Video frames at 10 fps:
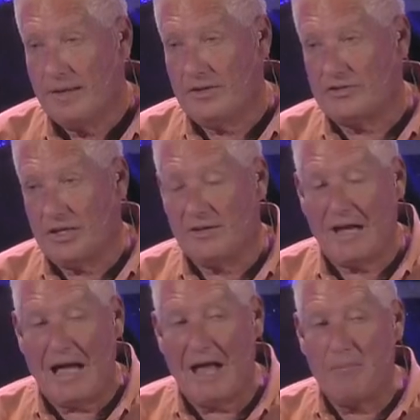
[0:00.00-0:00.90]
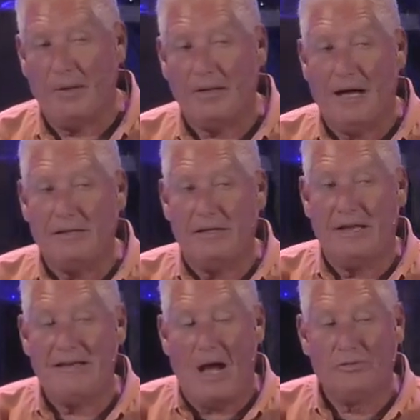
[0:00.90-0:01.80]
He's a son of God, but God
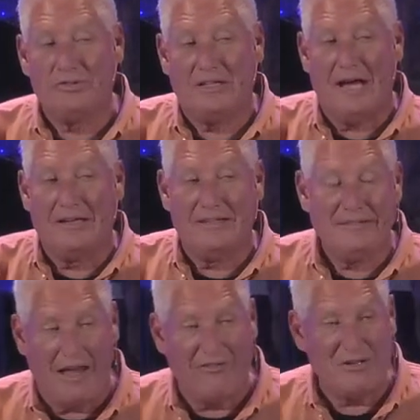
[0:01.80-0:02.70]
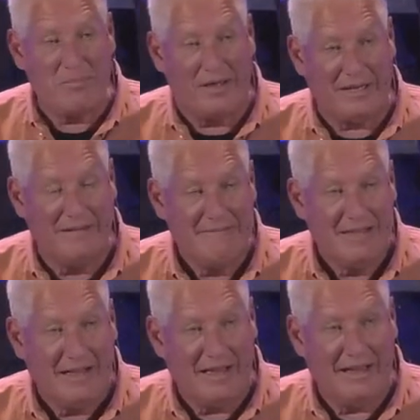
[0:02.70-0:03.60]
didn't announce it. God didn't tell anybody.
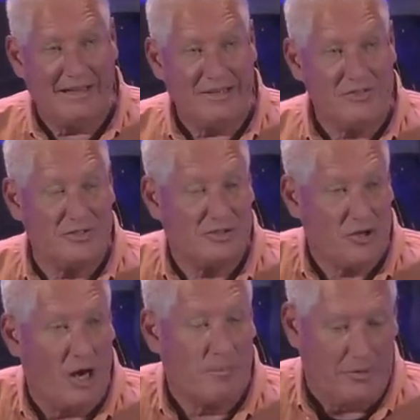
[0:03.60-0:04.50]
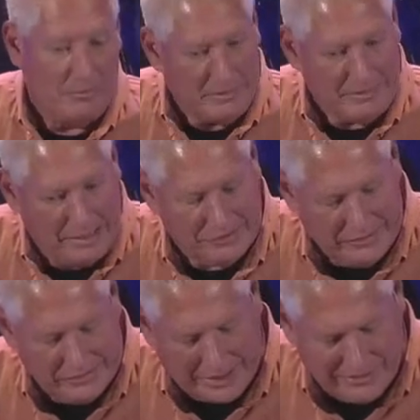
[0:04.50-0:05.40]
Uh, he's just a carpenter, but he's
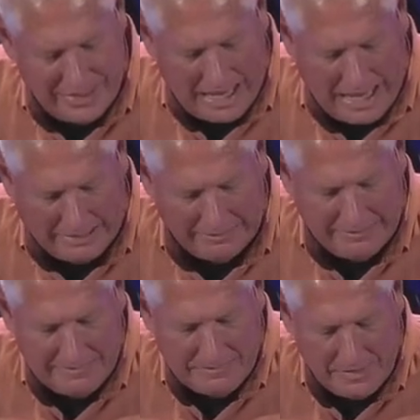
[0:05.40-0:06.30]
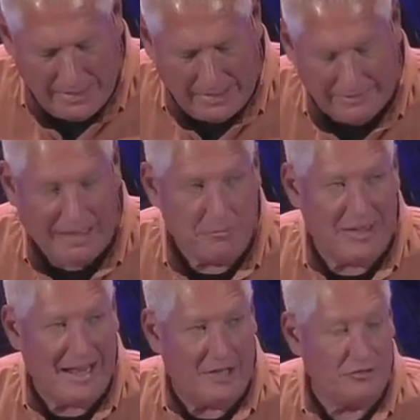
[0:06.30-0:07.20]
actually a son of God. And I'm
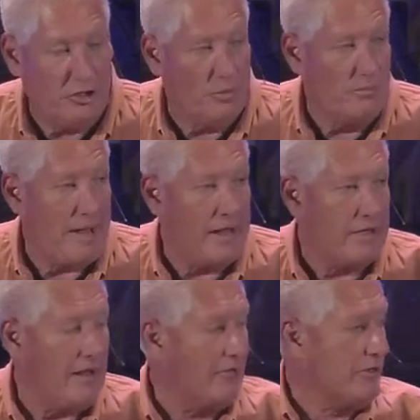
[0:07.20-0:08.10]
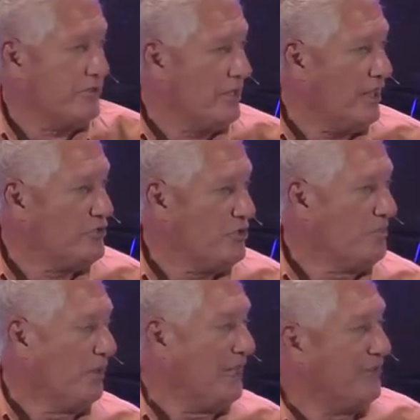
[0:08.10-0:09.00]
going to ask you to abandon everything that you
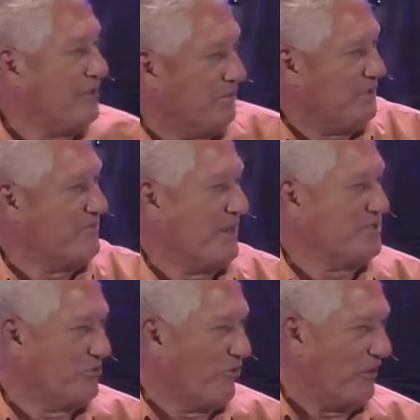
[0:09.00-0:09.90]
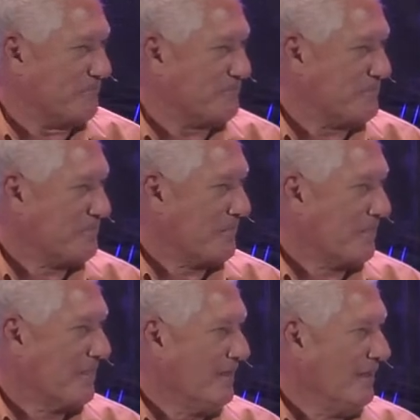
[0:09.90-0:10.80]
believe and believe my story.
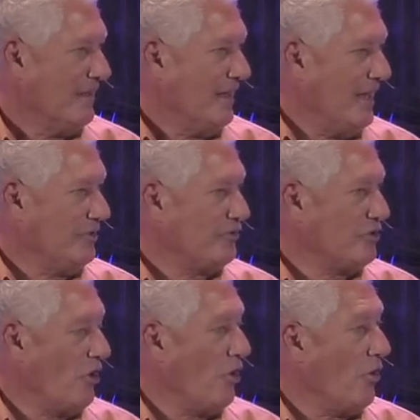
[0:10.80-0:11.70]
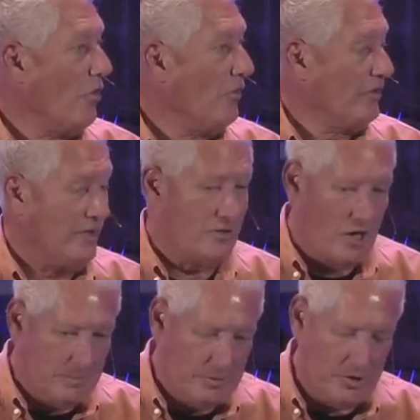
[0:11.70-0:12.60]
And so the
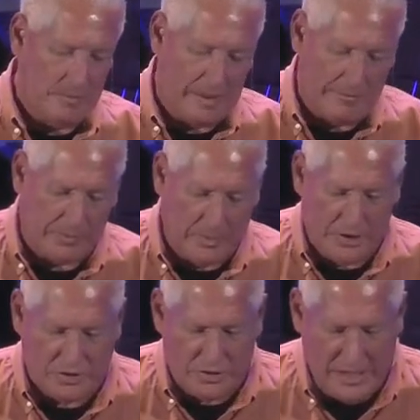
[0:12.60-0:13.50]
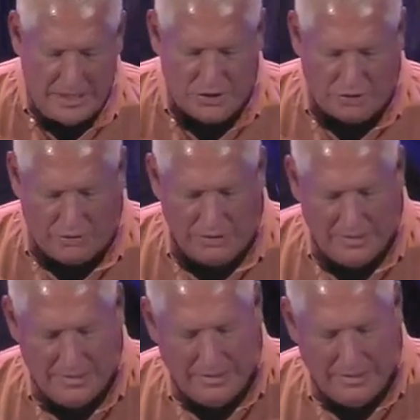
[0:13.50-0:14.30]
carpenter becomes preacher, teacher,